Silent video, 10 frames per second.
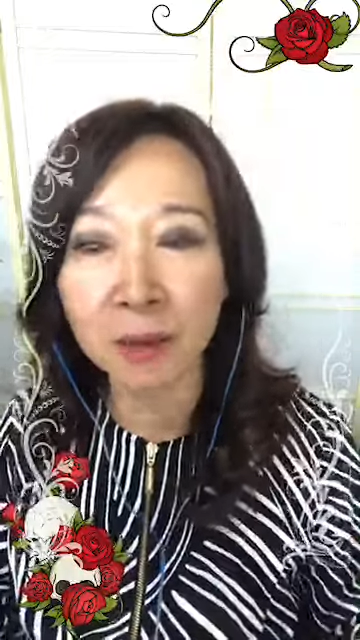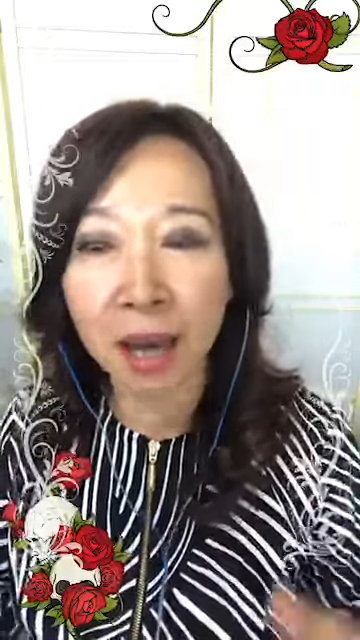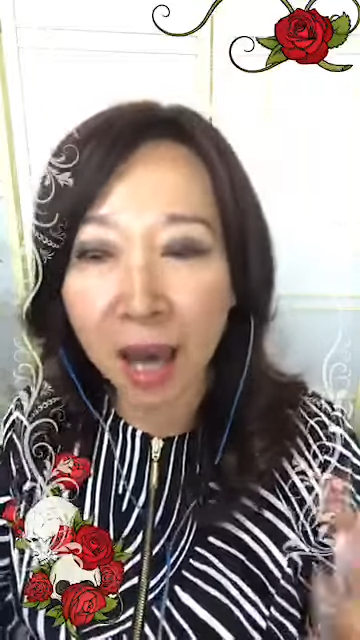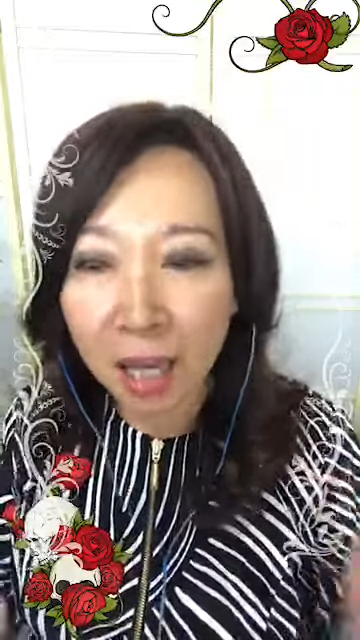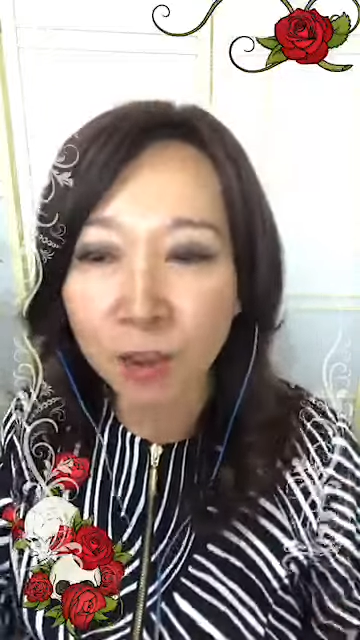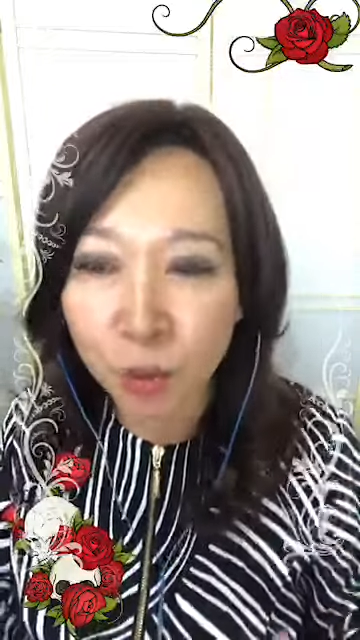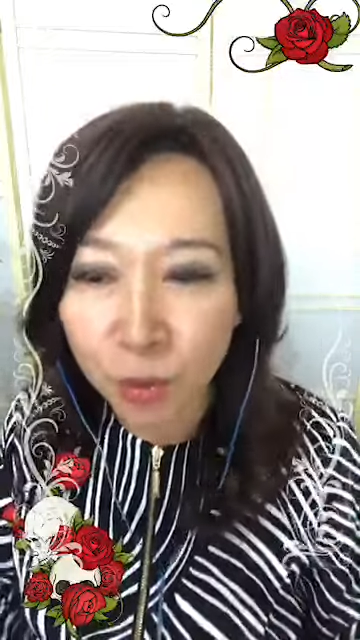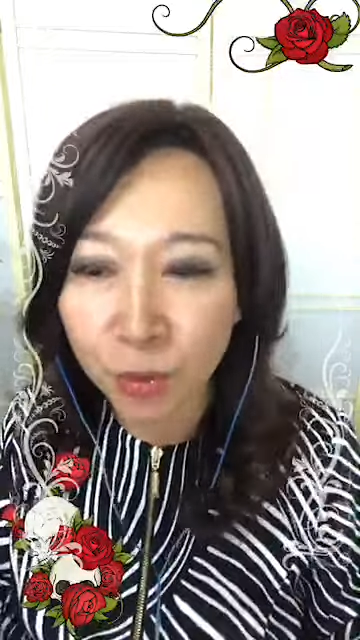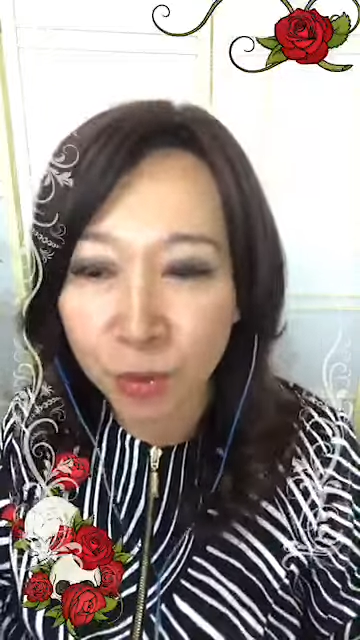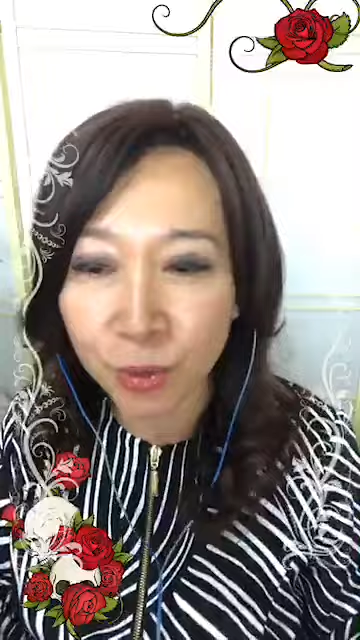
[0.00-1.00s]
but I
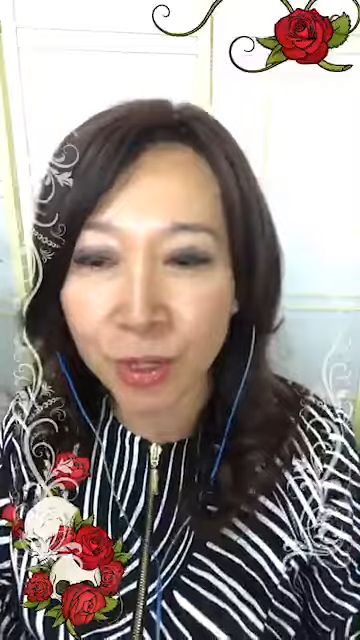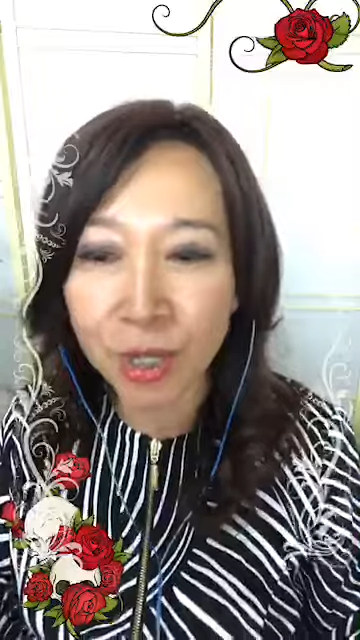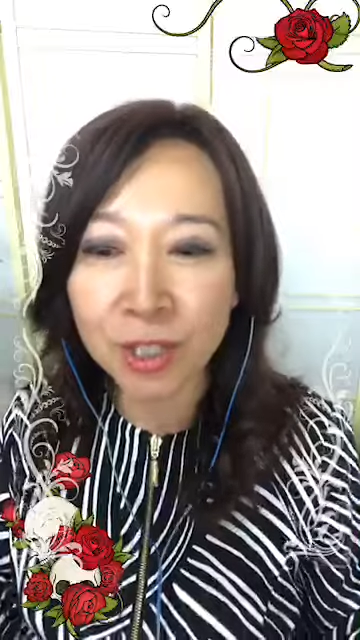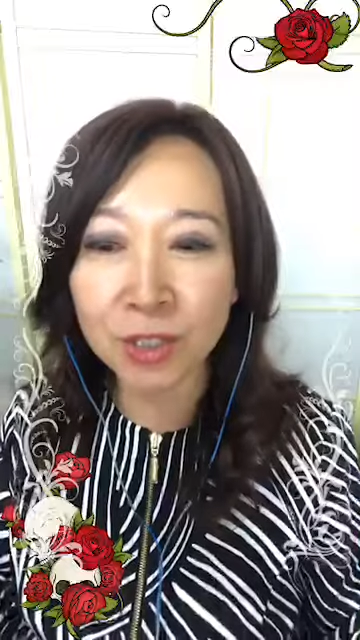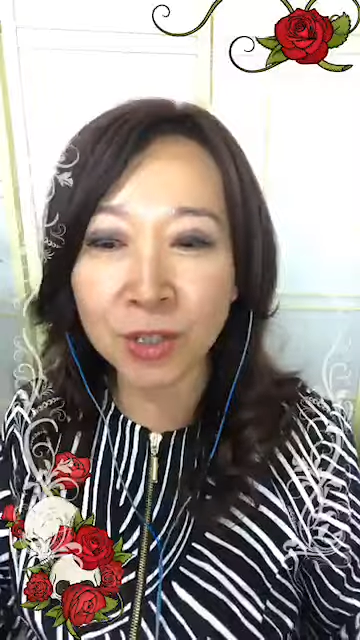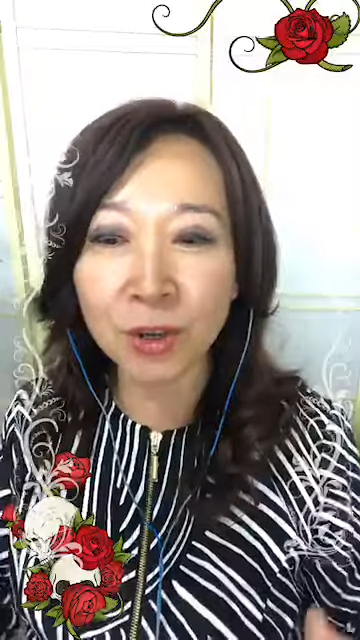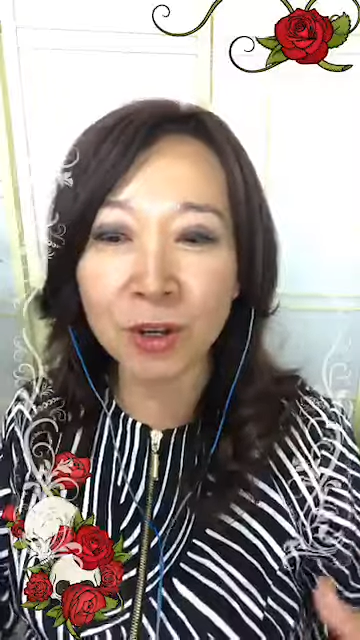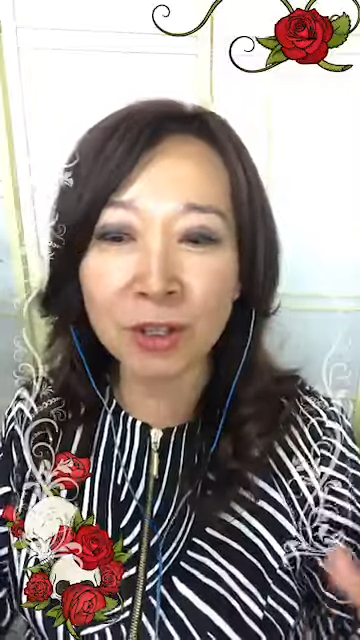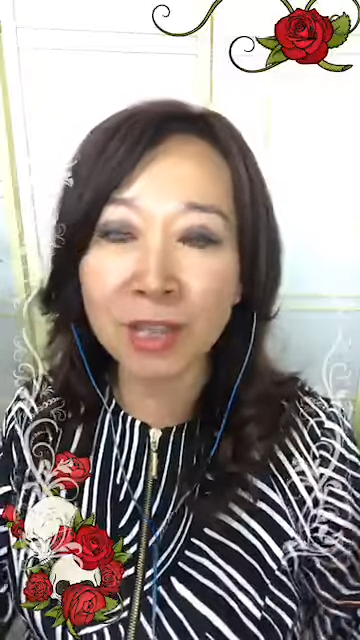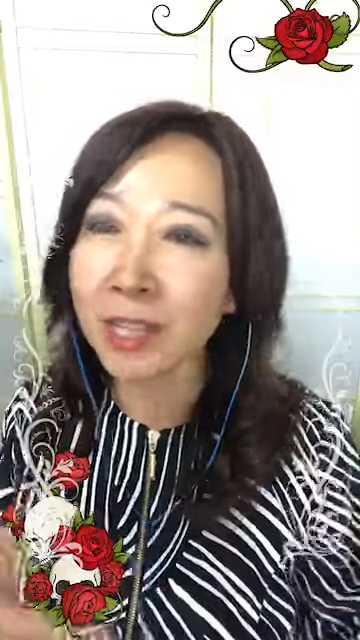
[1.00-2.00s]
knew.
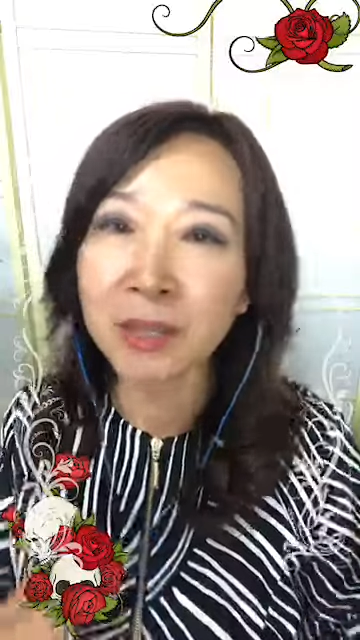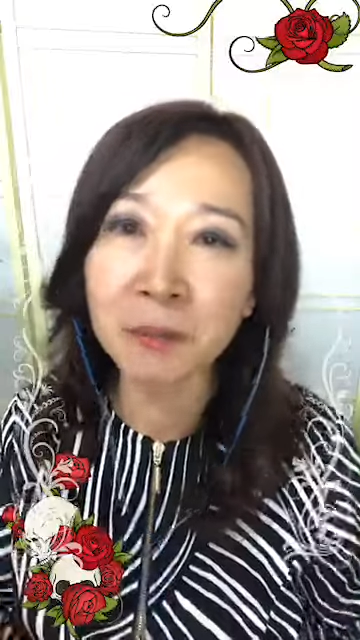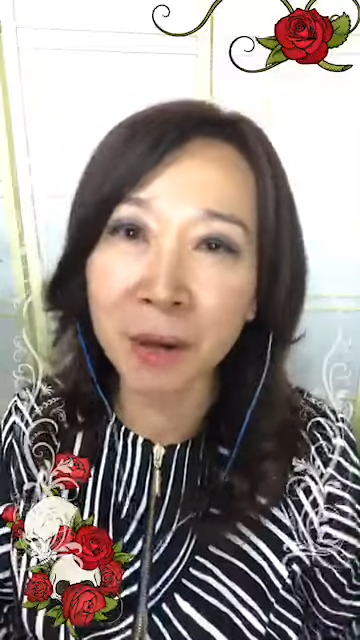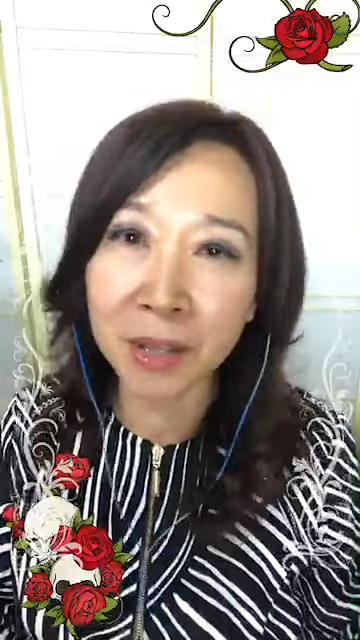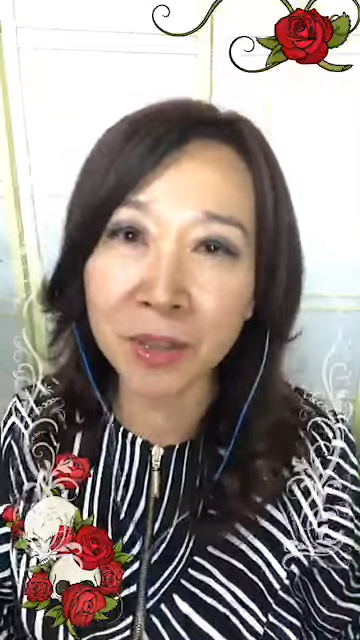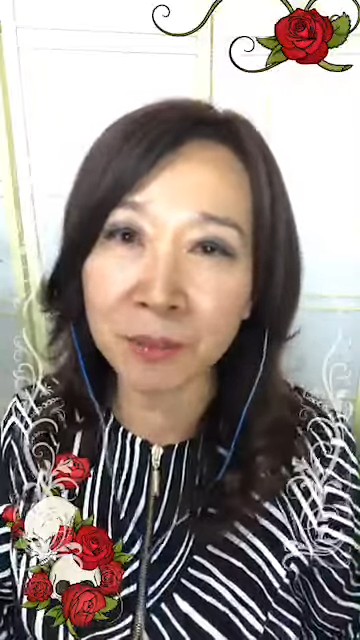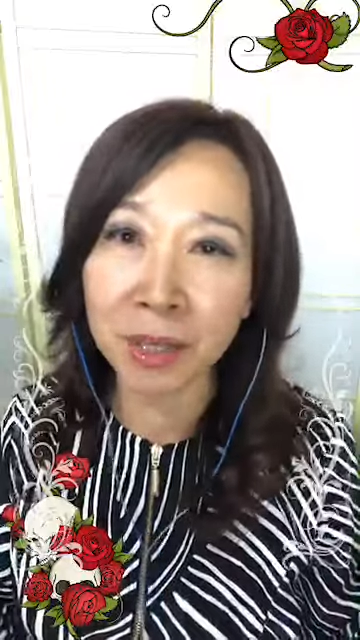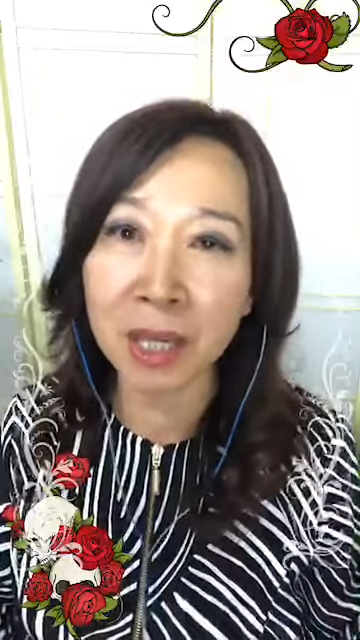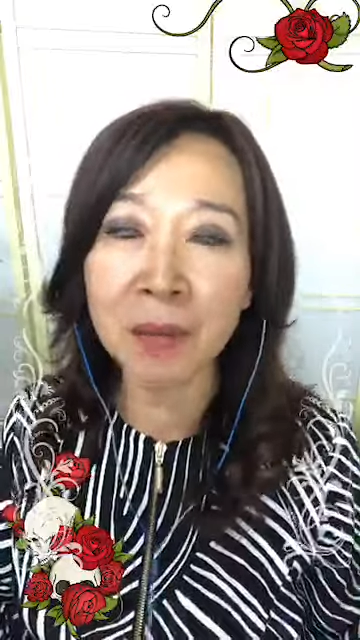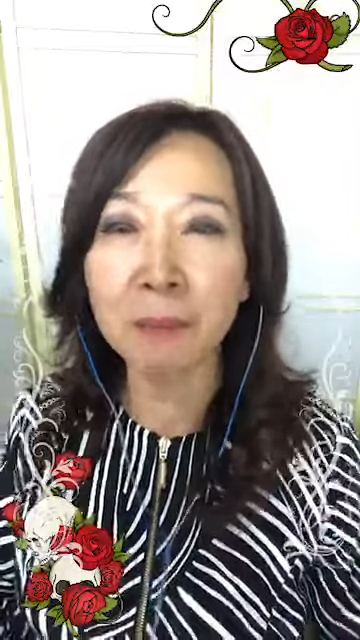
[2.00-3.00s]
So nothing bothered
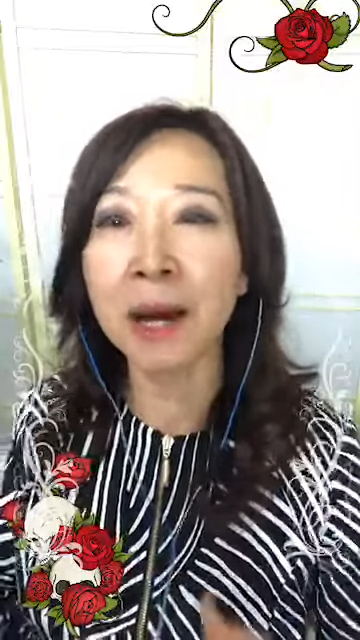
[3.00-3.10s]
me.